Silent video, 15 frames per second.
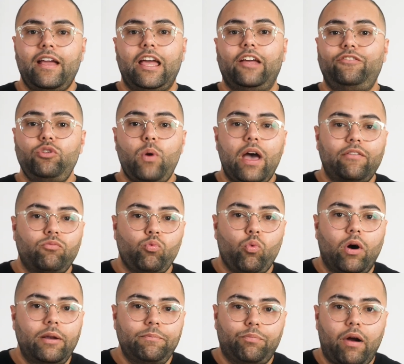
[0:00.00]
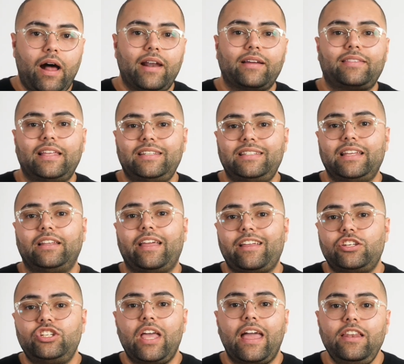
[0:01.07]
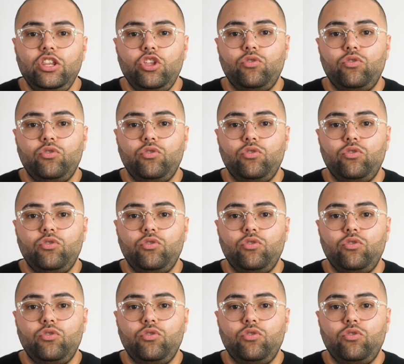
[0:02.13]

If you have one product that's selling 10